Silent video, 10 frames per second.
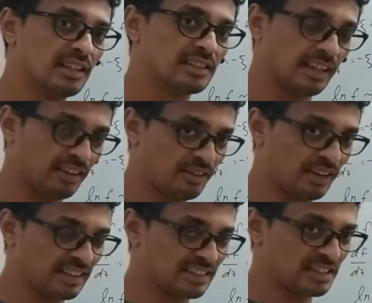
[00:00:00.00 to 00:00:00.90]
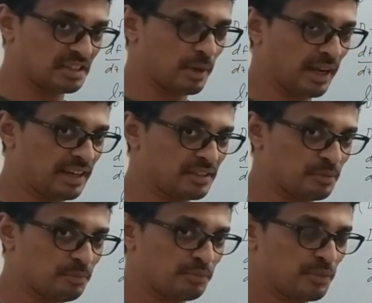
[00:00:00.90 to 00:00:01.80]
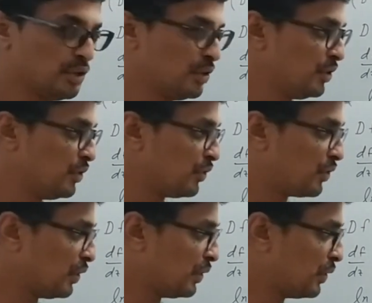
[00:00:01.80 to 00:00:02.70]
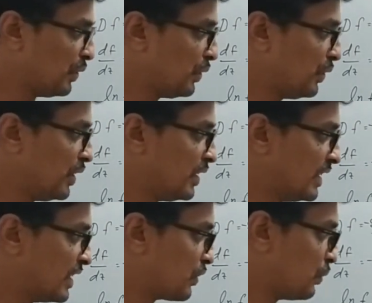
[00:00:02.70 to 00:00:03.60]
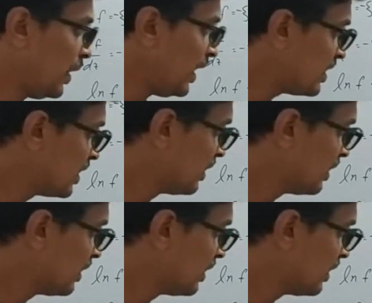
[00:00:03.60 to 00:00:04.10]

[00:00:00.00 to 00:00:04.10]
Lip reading: second order acceleration mechanism. So this is what.